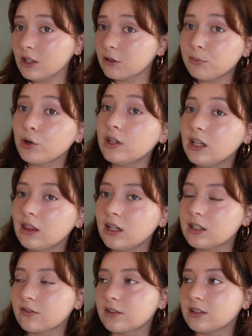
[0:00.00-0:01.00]
pulling
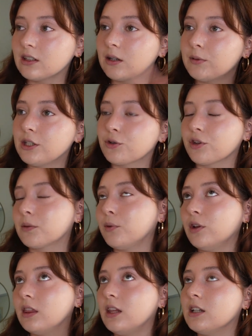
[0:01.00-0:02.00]
things for celebrities or they're
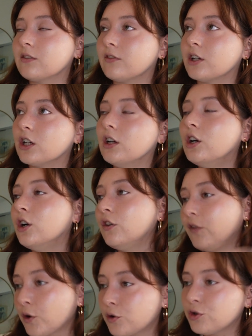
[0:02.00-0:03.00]
pulling things for
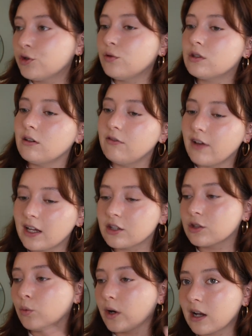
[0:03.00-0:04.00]
photo shoots,
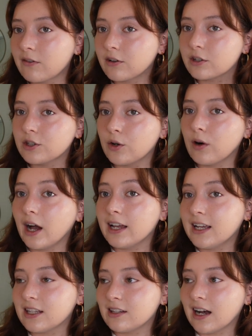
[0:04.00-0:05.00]
events, whatever. So I
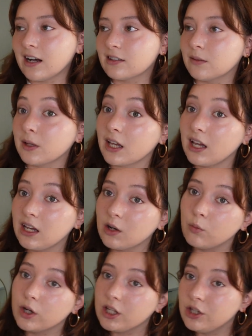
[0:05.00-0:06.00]
get to ask them like, hey,
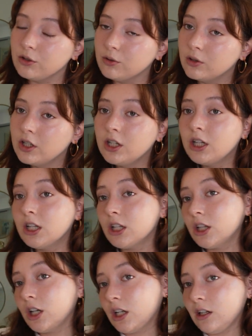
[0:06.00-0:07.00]
what are you
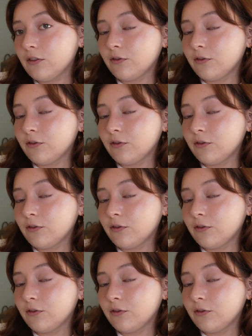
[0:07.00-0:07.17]
looking